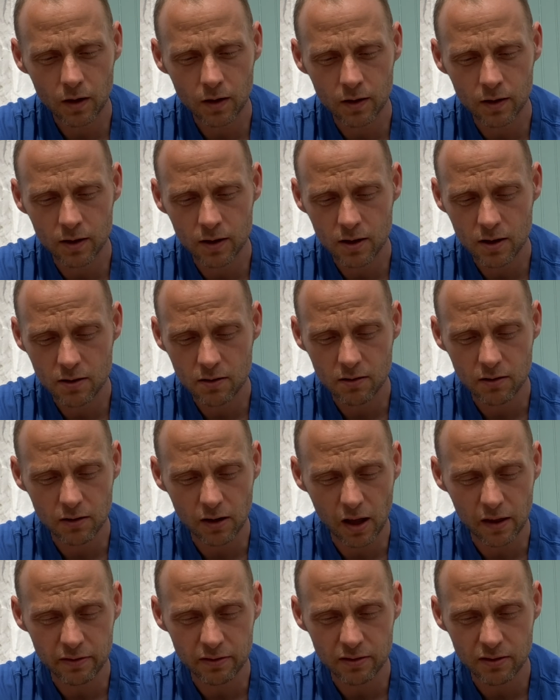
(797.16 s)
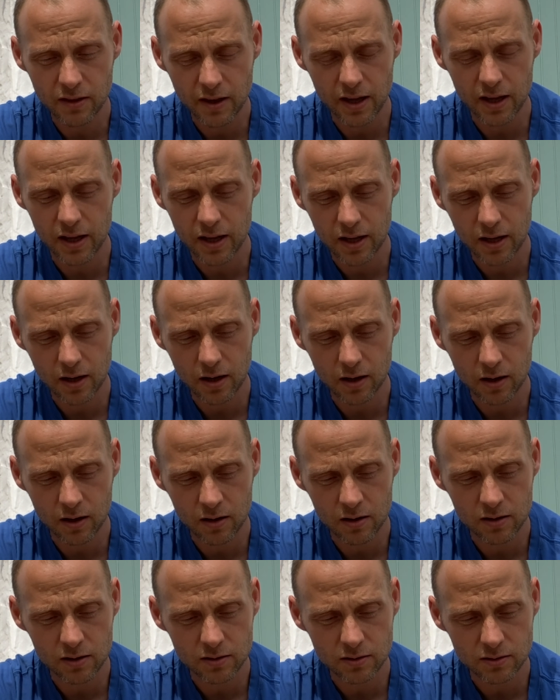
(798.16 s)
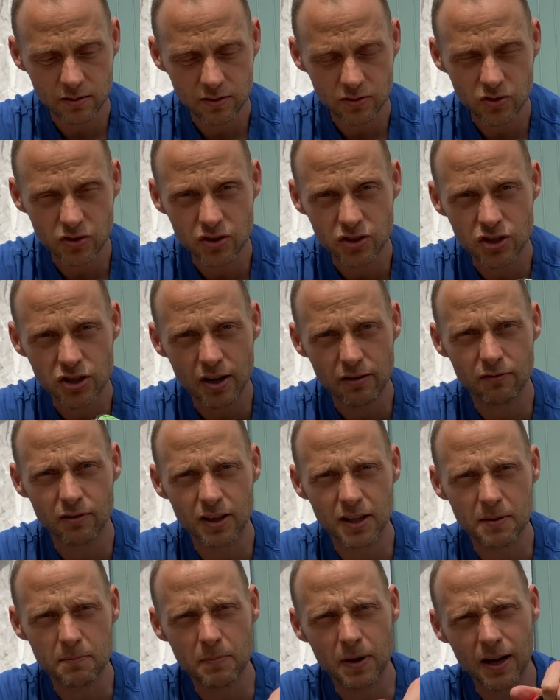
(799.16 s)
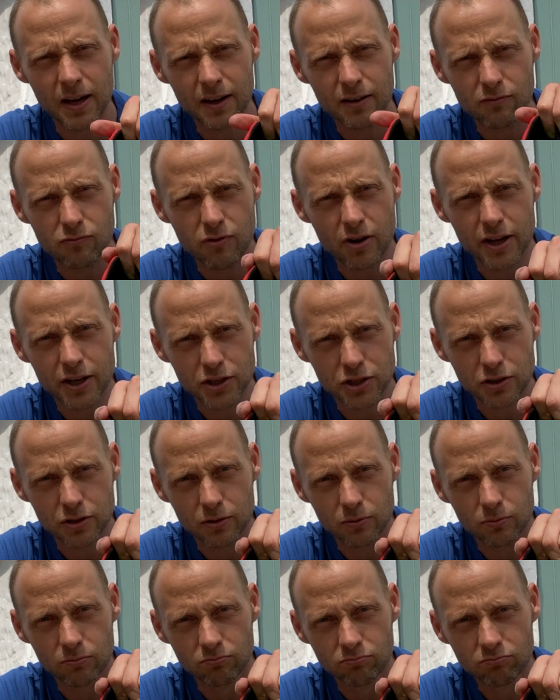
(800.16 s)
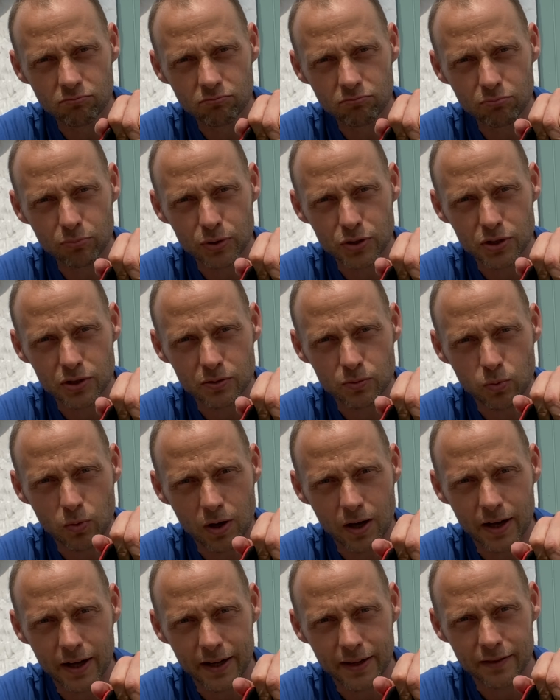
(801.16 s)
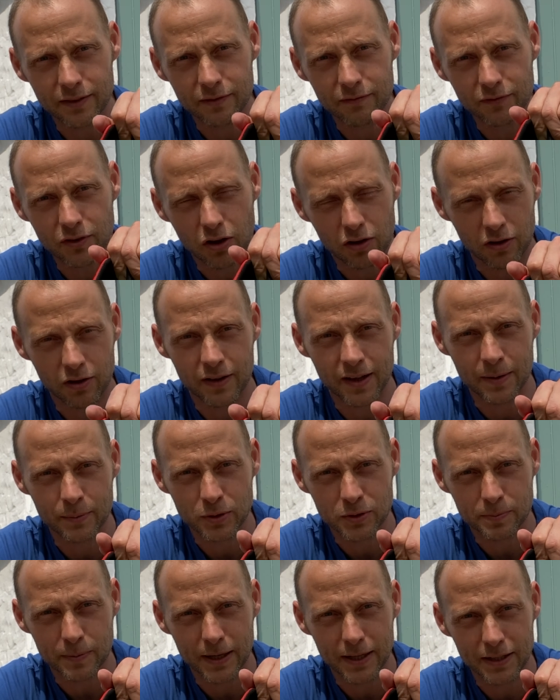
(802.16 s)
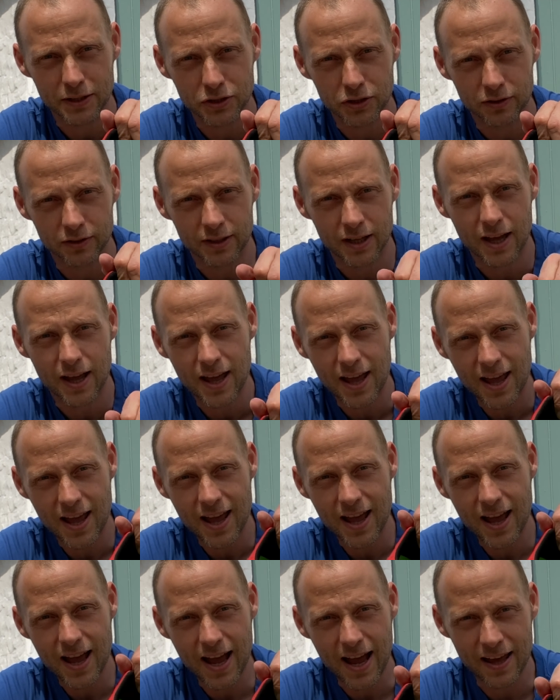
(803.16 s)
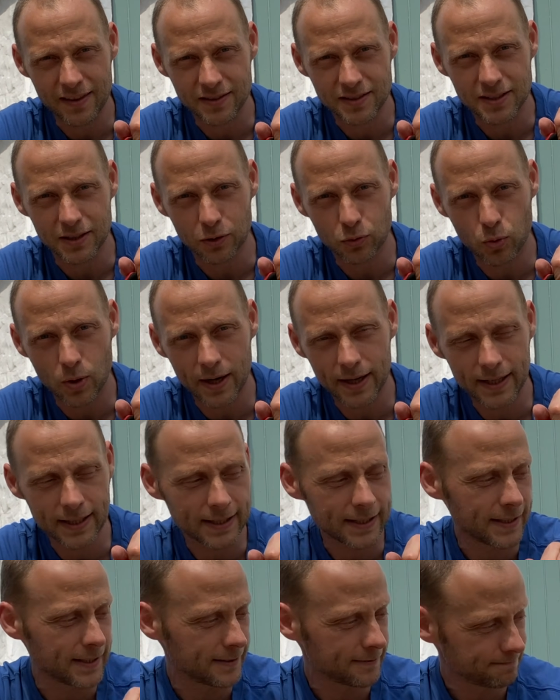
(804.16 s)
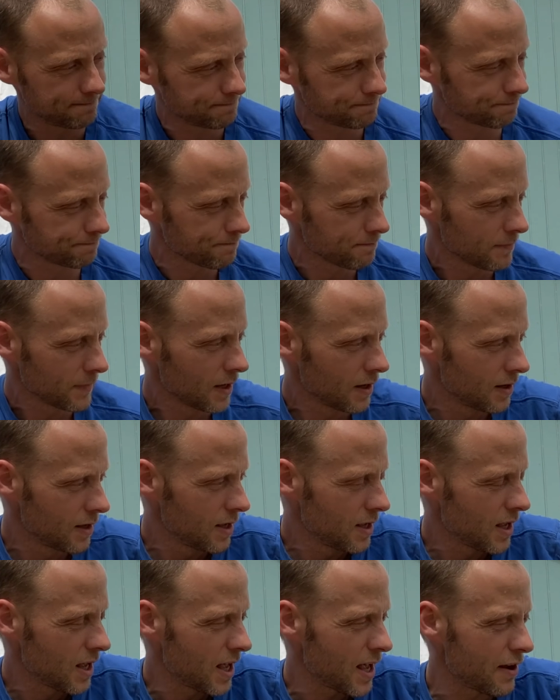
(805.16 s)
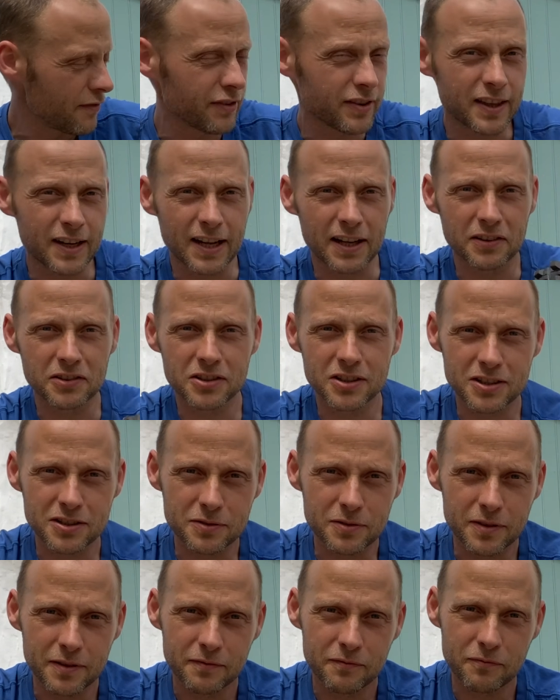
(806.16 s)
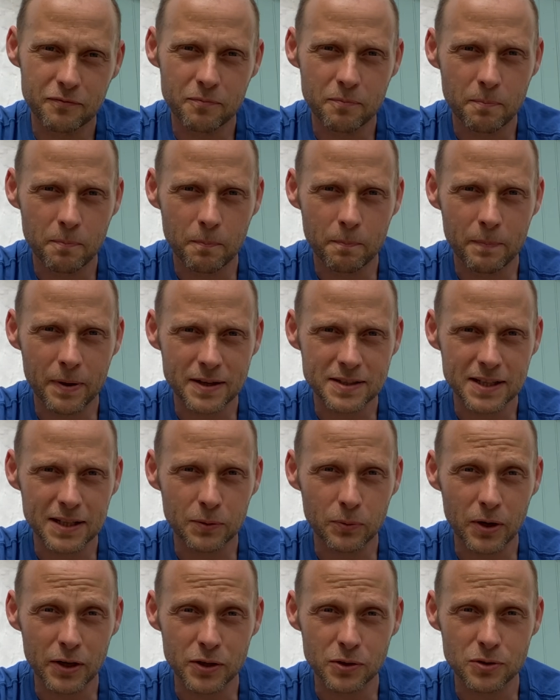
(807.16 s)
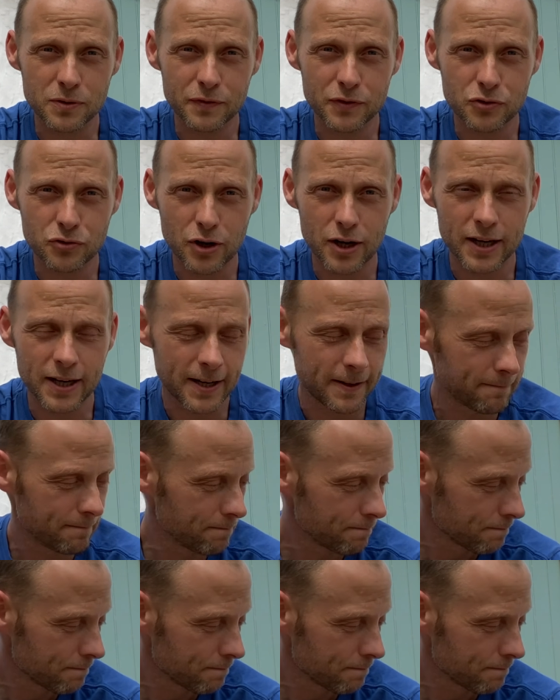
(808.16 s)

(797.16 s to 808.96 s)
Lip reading: and they are generally my race shoe, which is why they've not got that much mileage on, and they're still quite clean. Everything else is basically what I use for training.